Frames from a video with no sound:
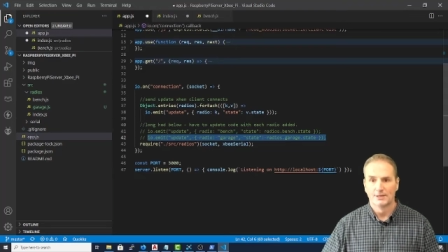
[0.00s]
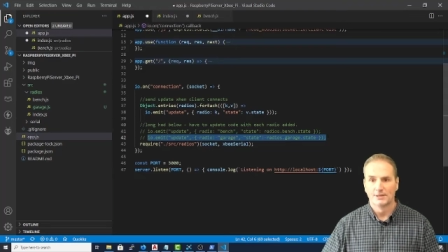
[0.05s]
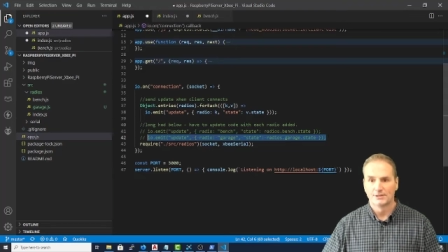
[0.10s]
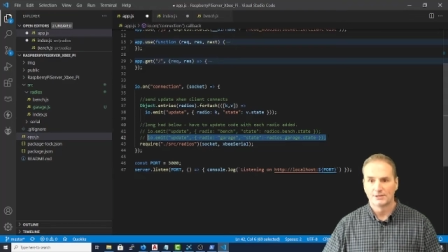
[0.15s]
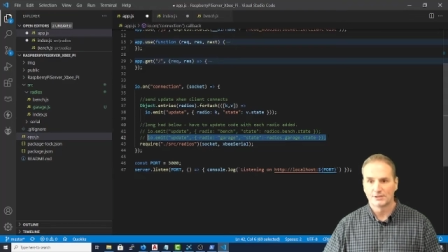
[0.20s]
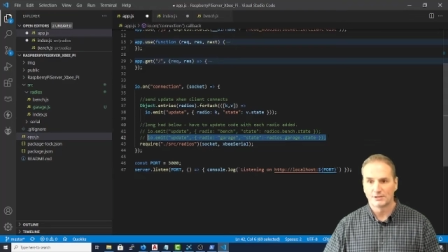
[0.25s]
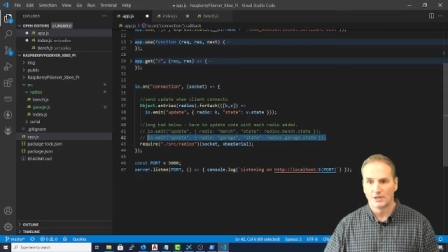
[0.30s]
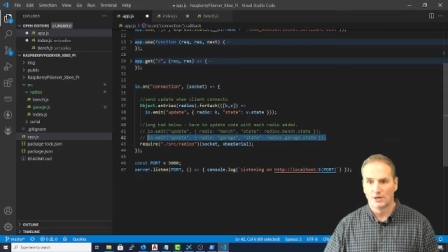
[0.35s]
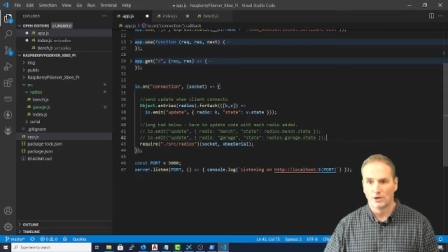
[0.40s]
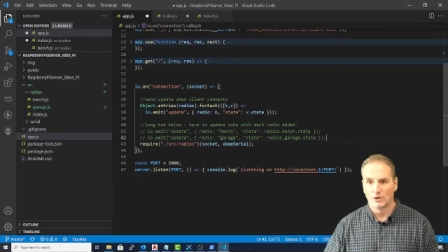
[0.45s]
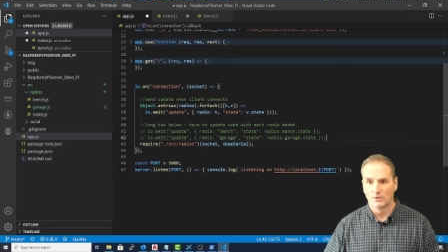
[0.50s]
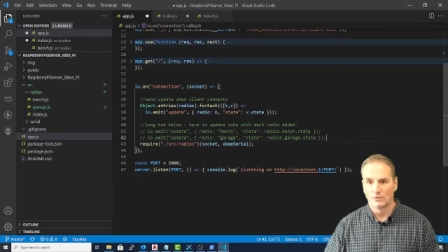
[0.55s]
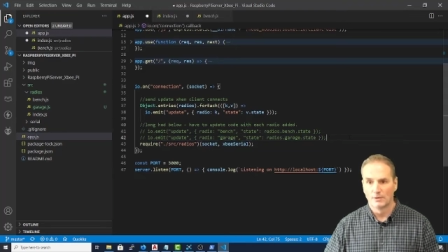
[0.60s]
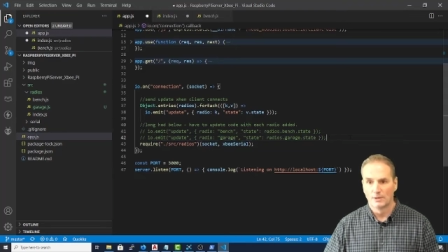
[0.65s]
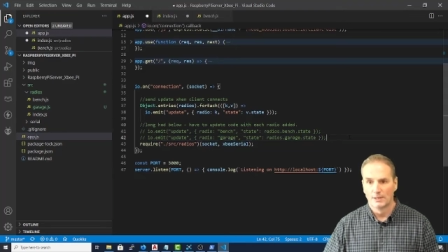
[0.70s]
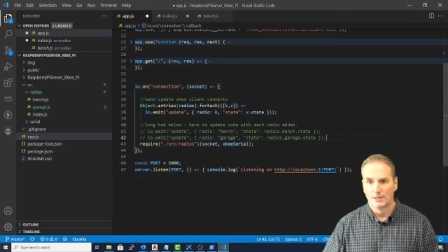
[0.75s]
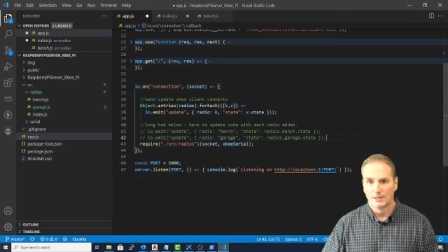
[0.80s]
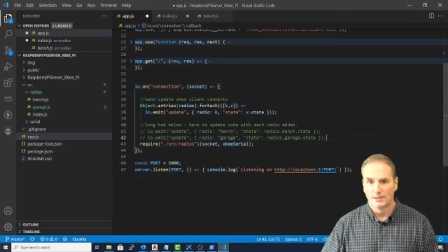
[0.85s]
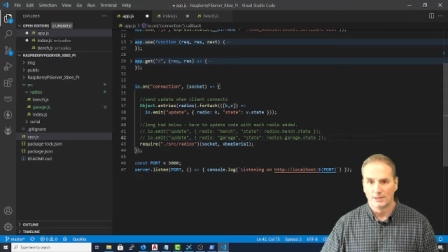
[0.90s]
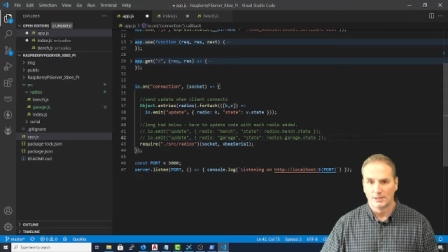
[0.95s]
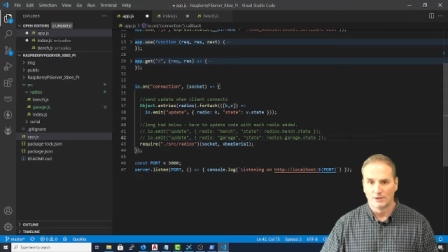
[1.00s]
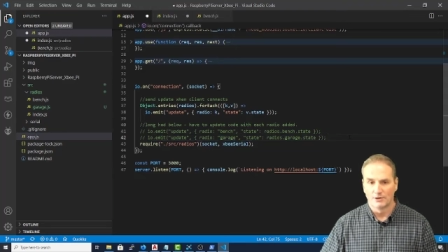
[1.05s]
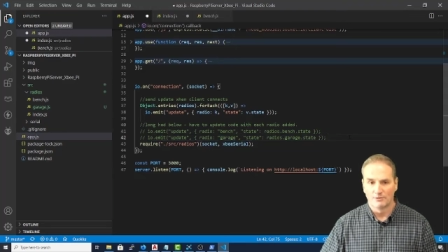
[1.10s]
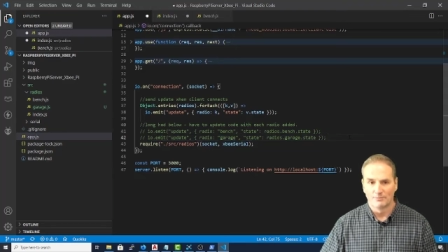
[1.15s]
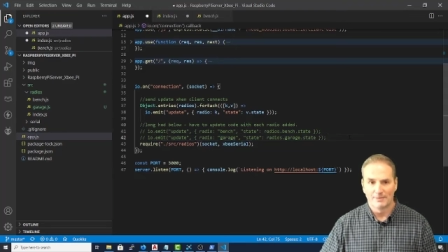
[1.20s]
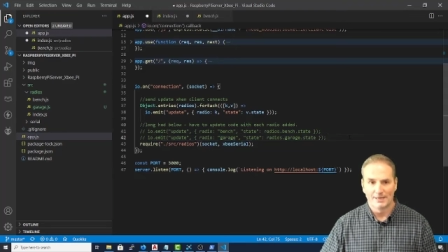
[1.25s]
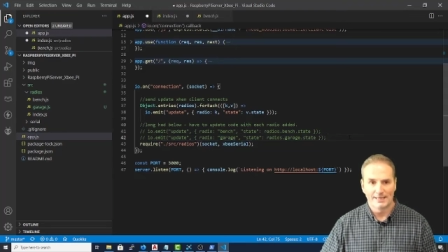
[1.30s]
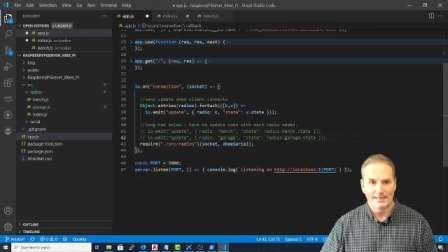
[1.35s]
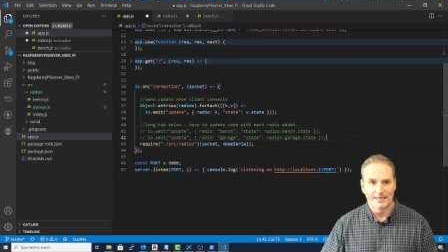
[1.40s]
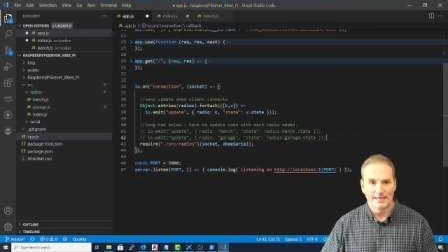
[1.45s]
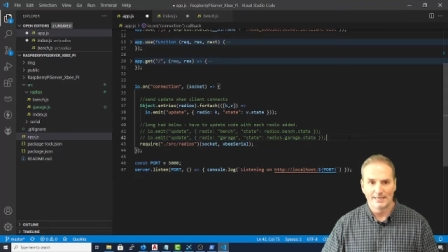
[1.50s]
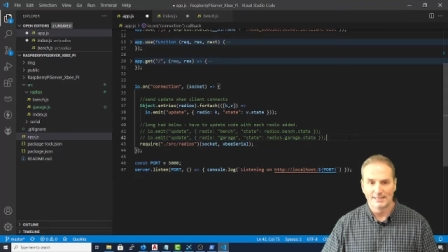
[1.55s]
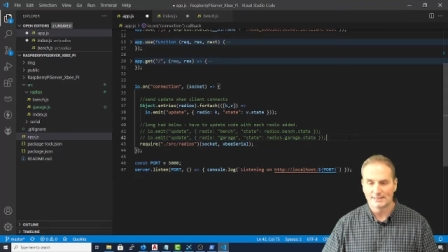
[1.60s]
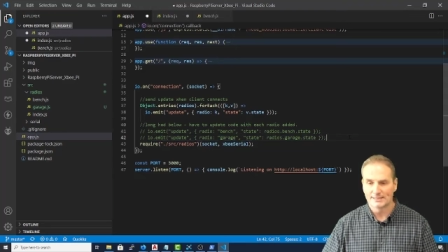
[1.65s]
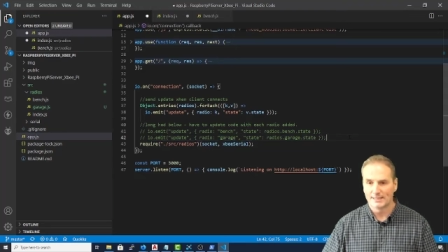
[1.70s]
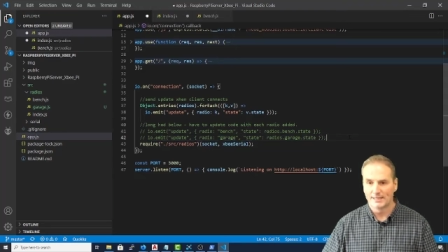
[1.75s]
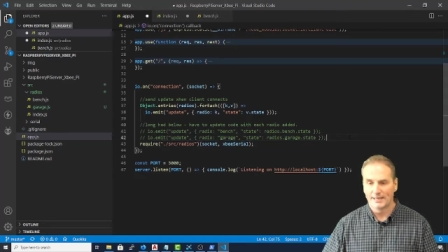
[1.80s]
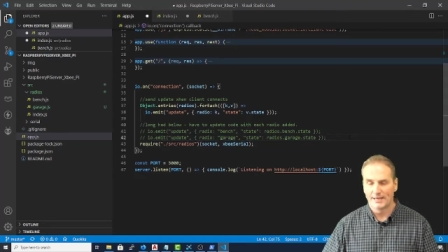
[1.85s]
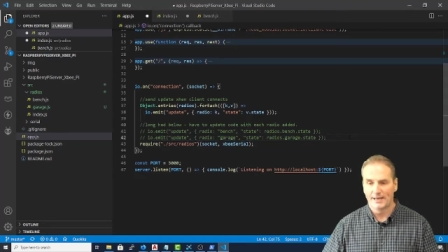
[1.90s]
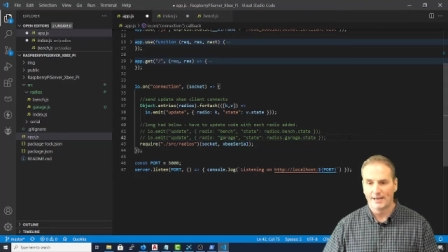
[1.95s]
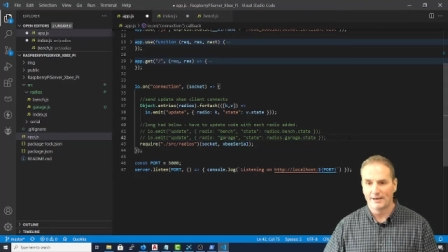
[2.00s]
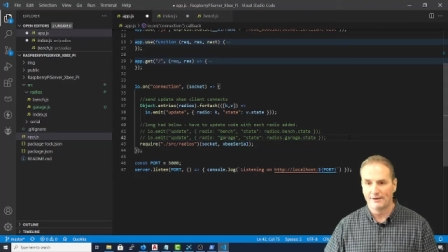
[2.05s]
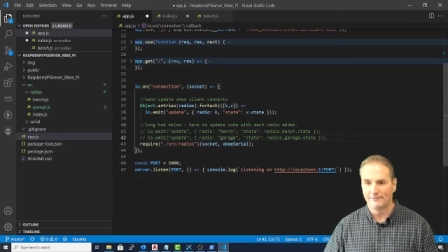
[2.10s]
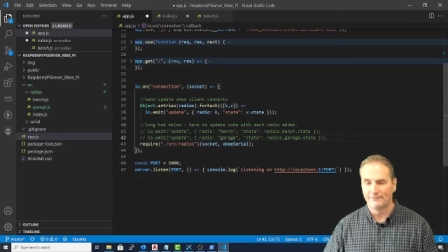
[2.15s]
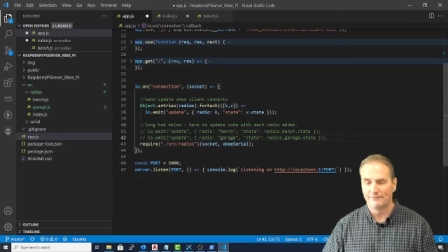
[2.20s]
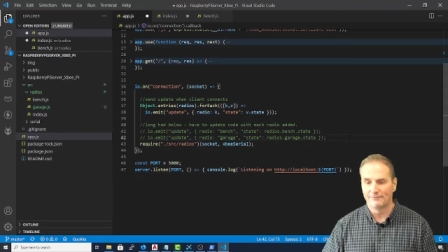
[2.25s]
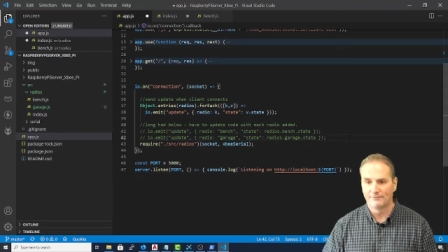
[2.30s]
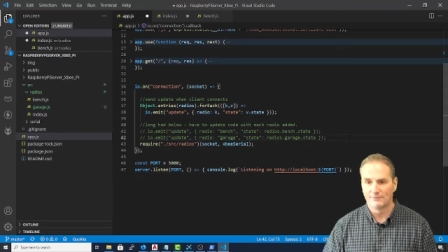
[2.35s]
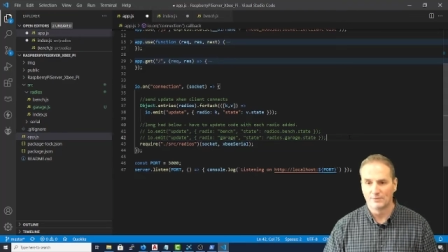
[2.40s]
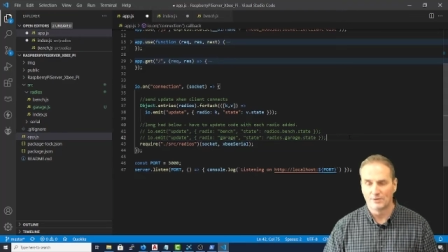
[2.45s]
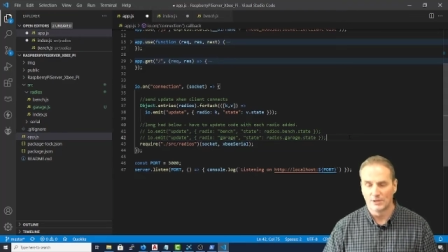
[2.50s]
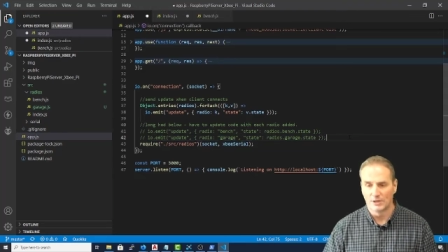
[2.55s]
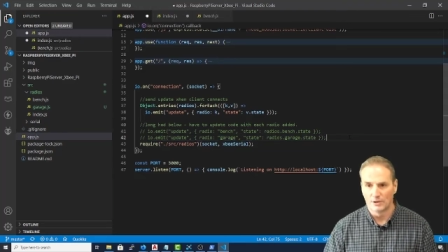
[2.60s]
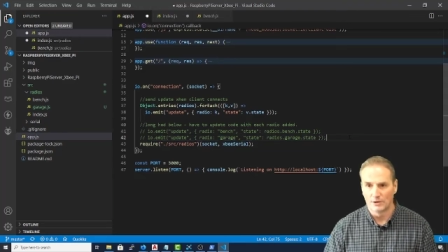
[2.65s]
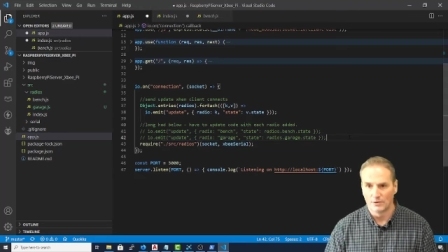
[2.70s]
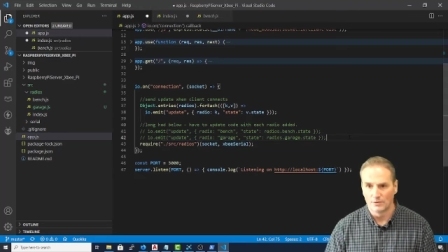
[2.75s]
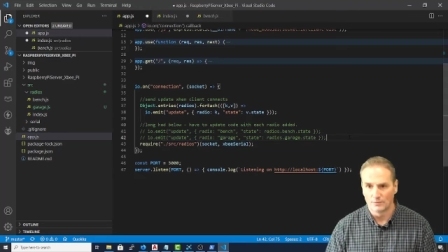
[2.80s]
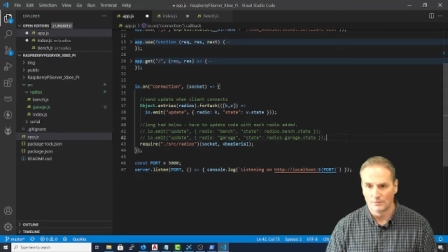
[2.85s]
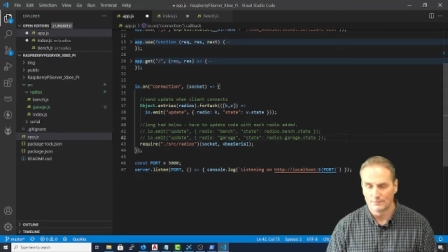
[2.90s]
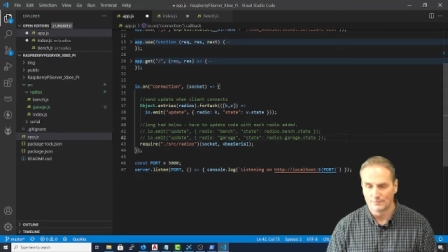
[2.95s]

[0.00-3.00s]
So, you know, in my case, I have, you know,